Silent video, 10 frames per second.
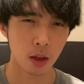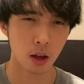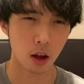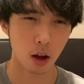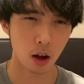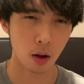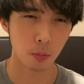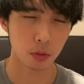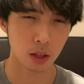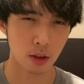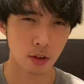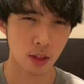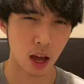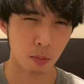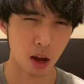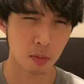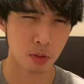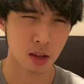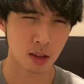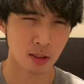uh, given that my
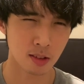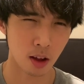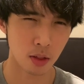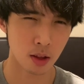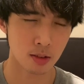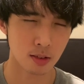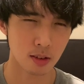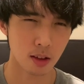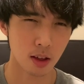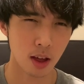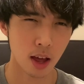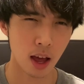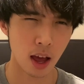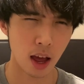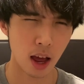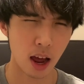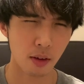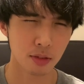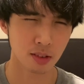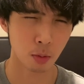opinions on this have
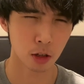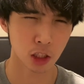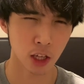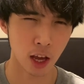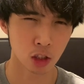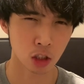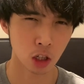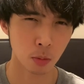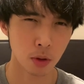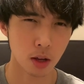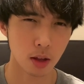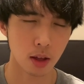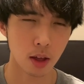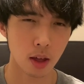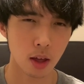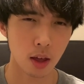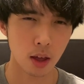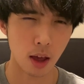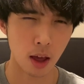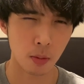somewhat changed a little bit.
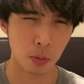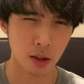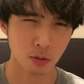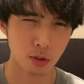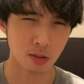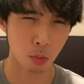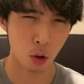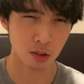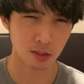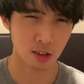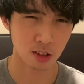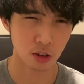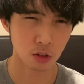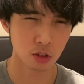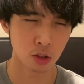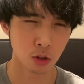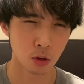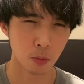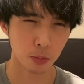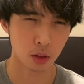And this was mostly due
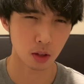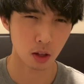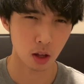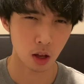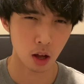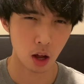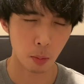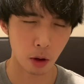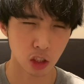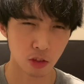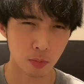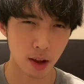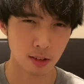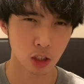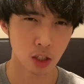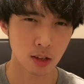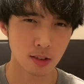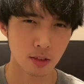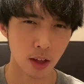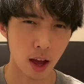to a bunch of
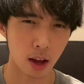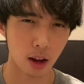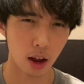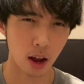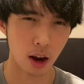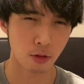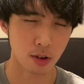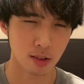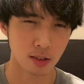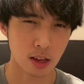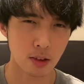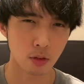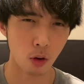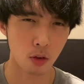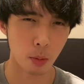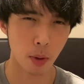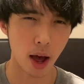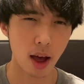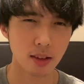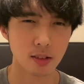messages that I've received over the
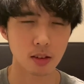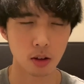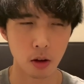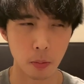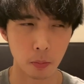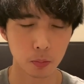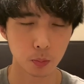past, um,